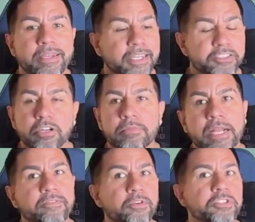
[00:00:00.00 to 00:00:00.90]
external
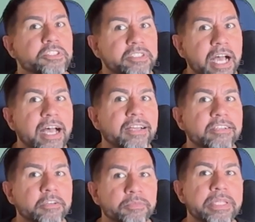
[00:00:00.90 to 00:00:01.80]
microphones are not
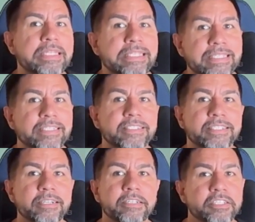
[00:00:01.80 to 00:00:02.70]
completely
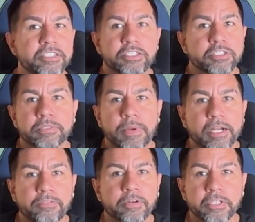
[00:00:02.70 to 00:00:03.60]
necessary. You could just use the
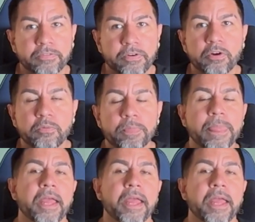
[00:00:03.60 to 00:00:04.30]
microphone on your phone.